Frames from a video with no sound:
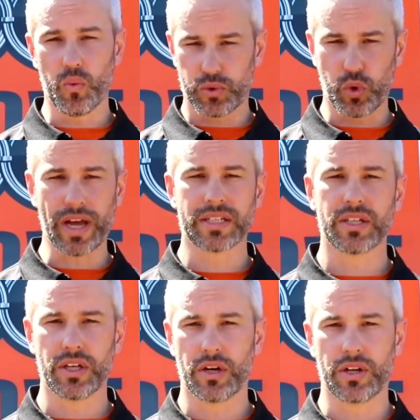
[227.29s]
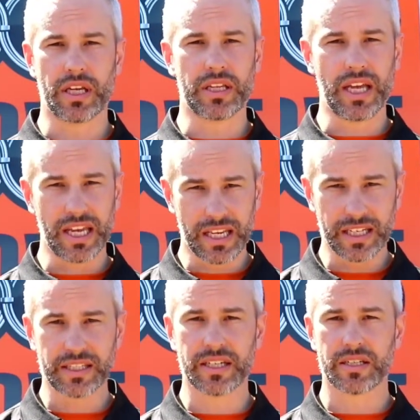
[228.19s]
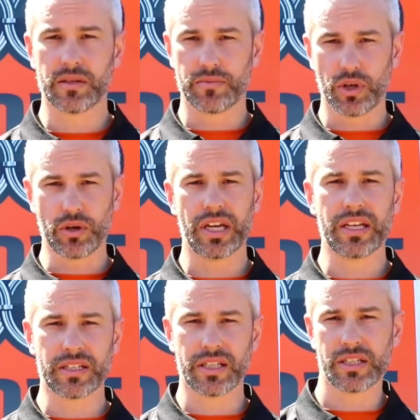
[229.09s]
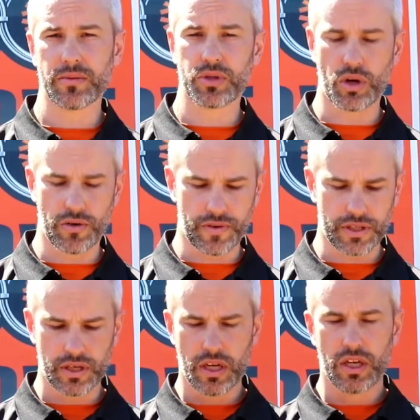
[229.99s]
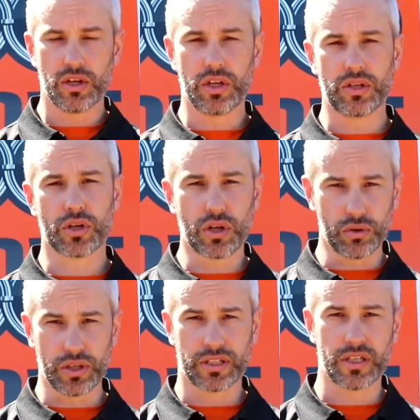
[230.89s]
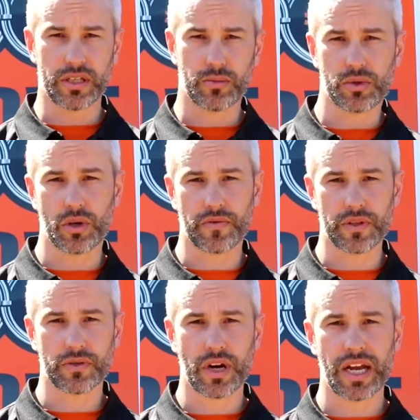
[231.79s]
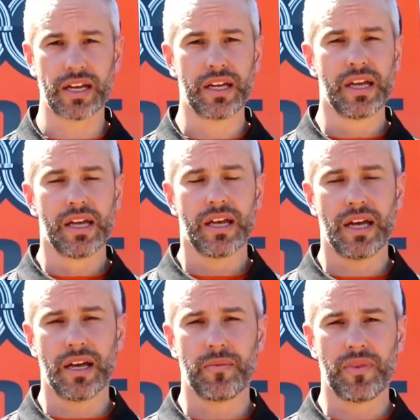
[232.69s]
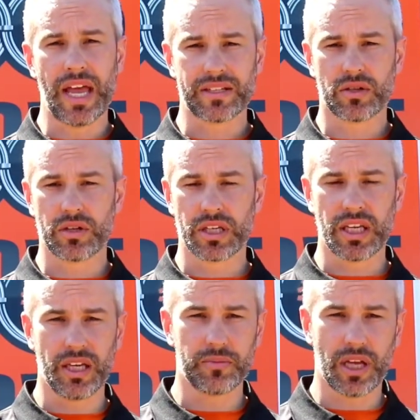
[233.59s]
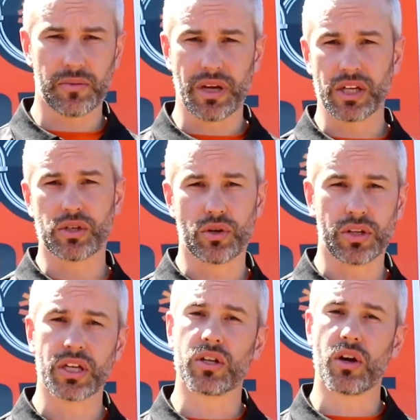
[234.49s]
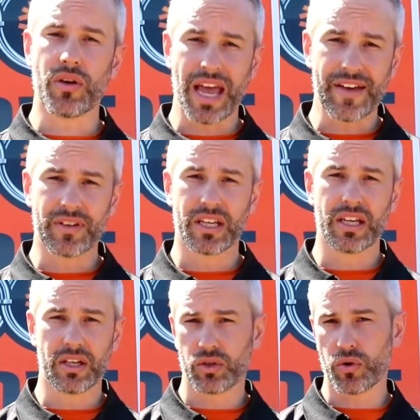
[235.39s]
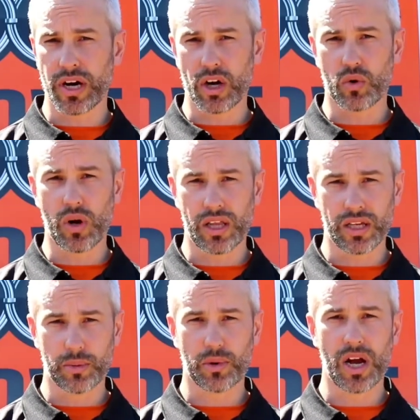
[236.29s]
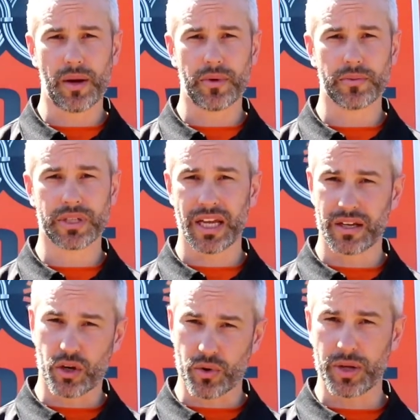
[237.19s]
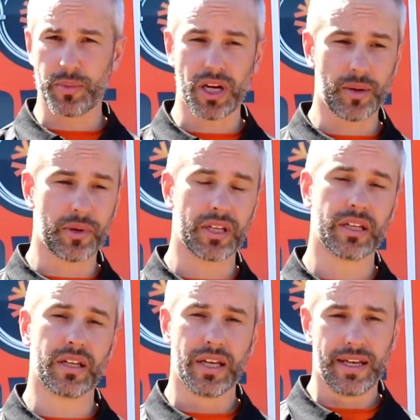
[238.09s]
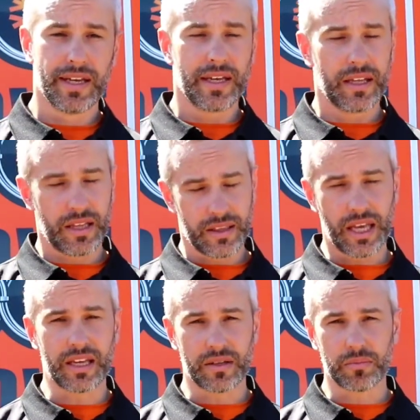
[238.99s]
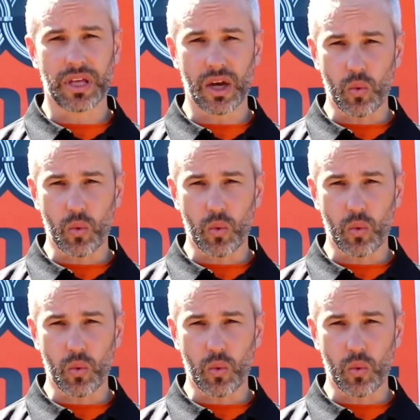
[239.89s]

Twice a year, you need the heating system, your heating system serviced, you need your cooling system serviced, right? That's going to keep and make sure that you don't have any indoor air quality problems that creep up and then they get